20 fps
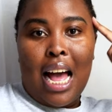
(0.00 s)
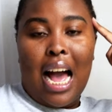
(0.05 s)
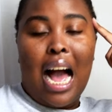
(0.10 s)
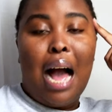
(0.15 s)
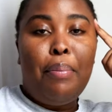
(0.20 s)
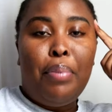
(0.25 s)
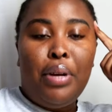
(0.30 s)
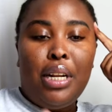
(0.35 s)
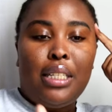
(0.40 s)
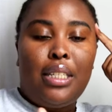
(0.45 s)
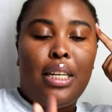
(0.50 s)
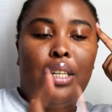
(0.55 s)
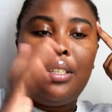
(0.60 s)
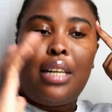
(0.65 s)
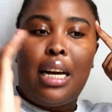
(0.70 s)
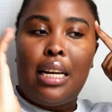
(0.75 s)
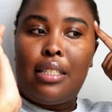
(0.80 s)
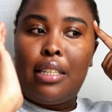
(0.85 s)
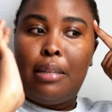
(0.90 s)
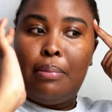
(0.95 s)
I'm gonna tell you
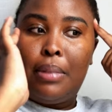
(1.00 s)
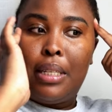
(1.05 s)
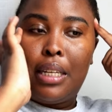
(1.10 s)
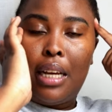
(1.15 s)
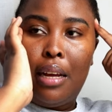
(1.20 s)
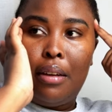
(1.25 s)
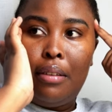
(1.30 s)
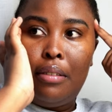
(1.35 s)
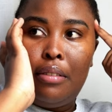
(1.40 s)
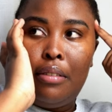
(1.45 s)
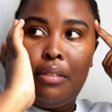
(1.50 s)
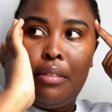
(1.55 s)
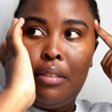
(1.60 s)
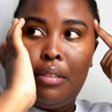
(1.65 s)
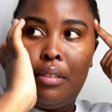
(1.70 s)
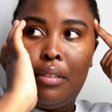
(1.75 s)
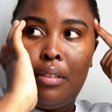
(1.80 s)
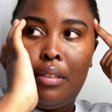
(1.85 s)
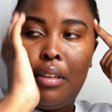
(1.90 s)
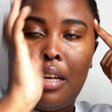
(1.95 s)
guys something, eh?
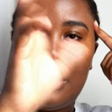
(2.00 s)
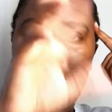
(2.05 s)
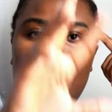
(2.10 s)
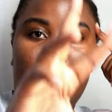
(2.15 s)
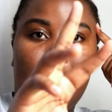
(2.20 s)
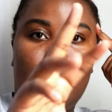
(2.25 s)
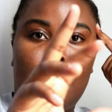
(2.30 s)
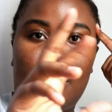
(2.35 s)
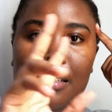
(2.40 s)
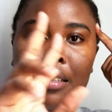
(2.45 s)
Side